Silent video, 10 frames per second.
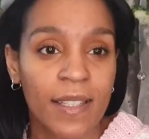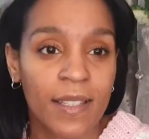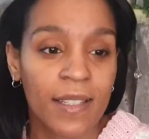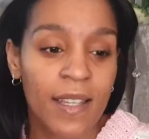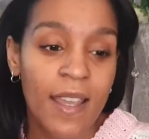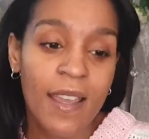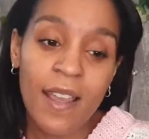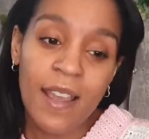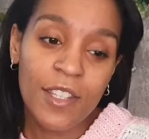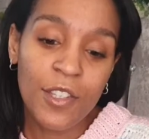And
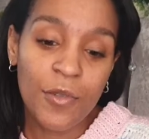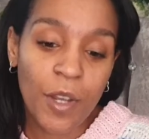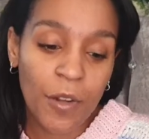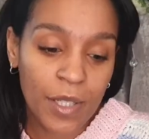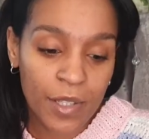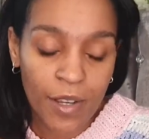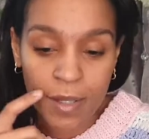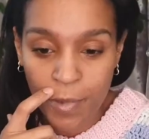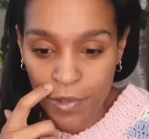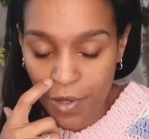you know, I
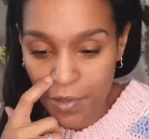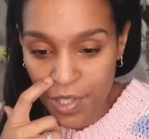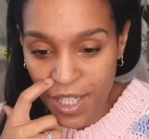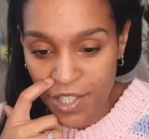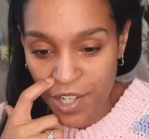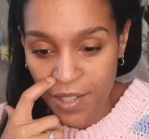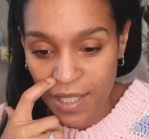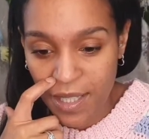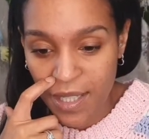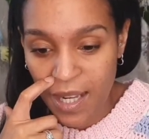started my crochet
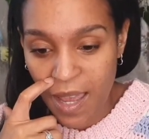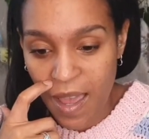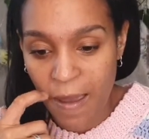journey